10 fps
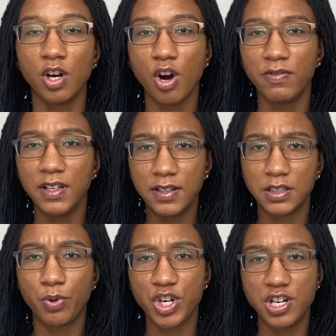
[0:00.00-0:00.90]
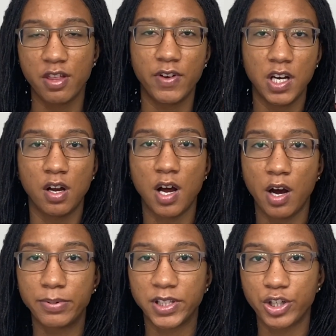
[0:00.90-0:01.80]
hopefully this portion of the video
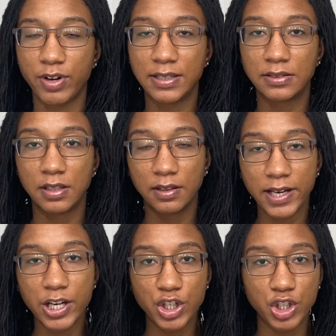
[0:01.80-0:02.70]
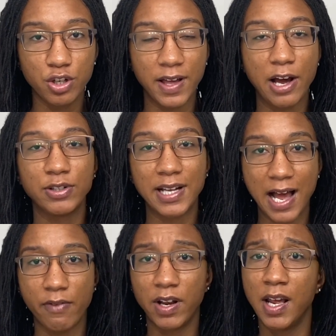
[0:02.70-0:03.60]
helps address the lint issue that I was
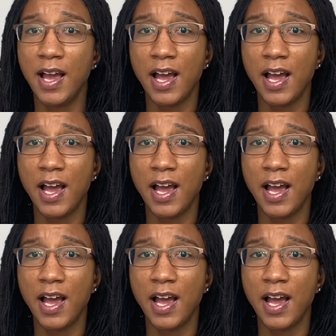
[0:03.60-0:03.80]
having.